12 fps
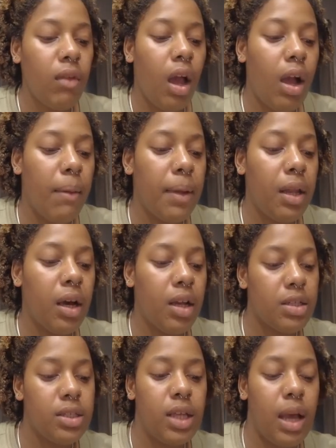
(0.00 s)
And
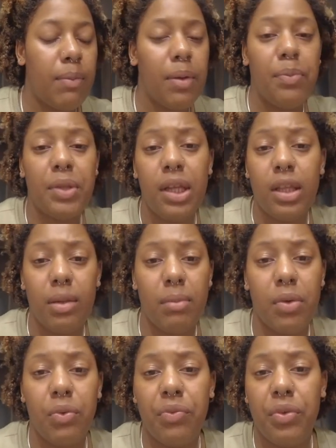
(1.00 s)
honestly, I'm complete in the
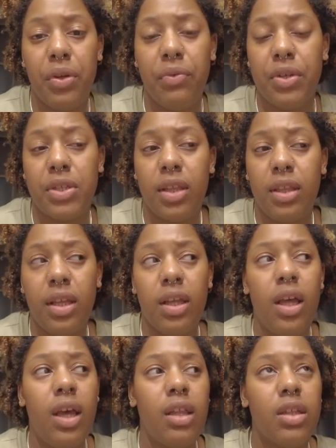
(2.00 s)
McReaver universe. I think
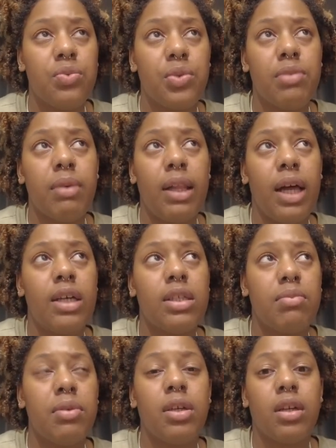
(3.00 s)
this was my
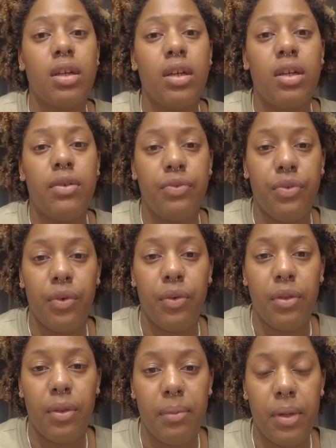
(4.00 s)
last book
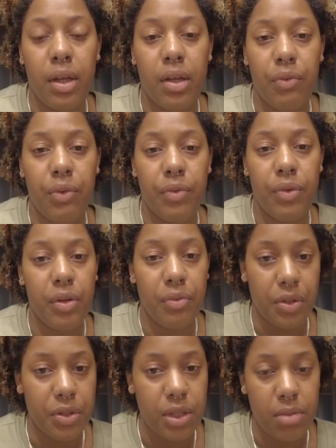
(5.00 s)
for the McReaver
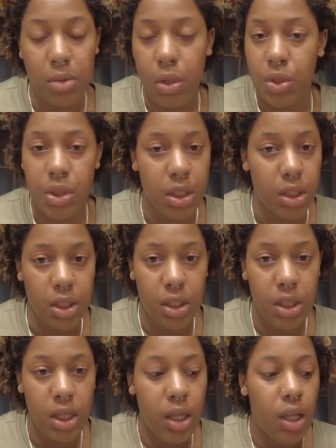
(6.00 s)
universe. I'm all done.
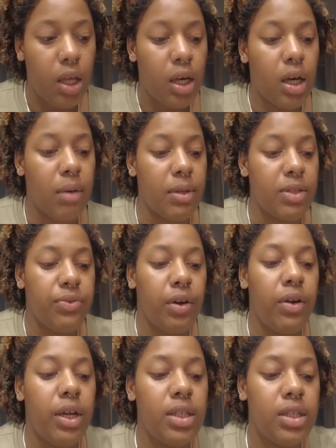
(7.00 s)
As
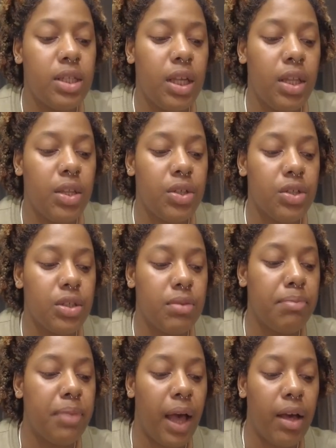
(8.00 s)
far as Taylor's
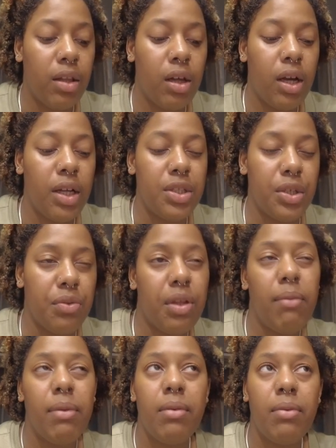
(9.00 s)
backlog, I don't think
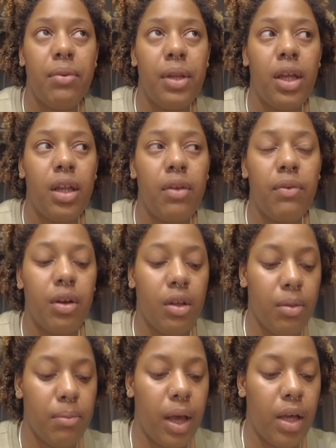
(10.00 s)
I'm going to be reading any of her
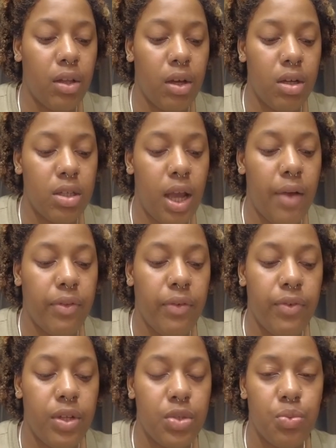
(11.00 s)
other backlogs. I have to
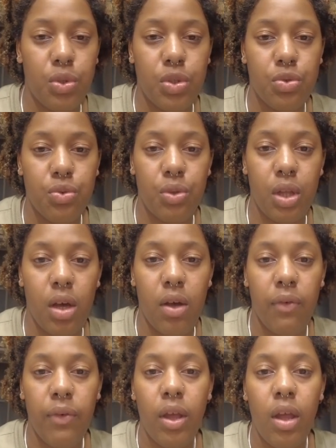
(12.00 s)
finish One True
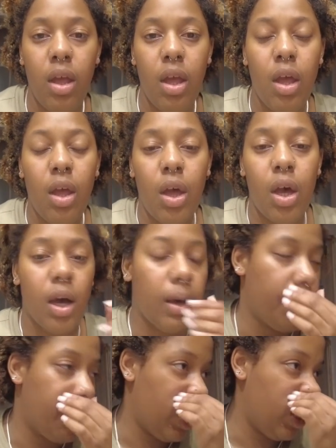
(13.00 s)
Love.
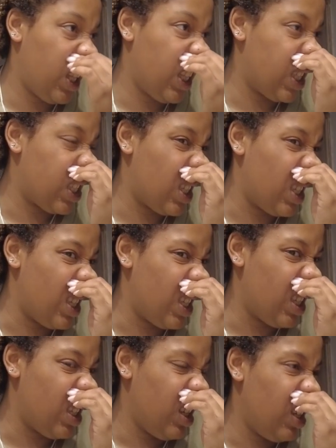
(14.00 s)
But I think that's
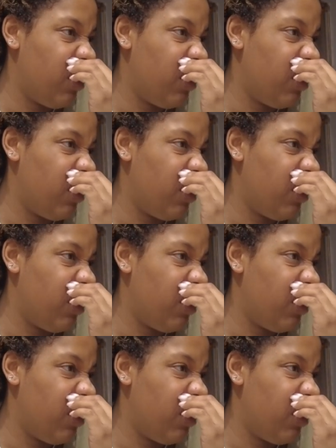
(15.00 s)
it.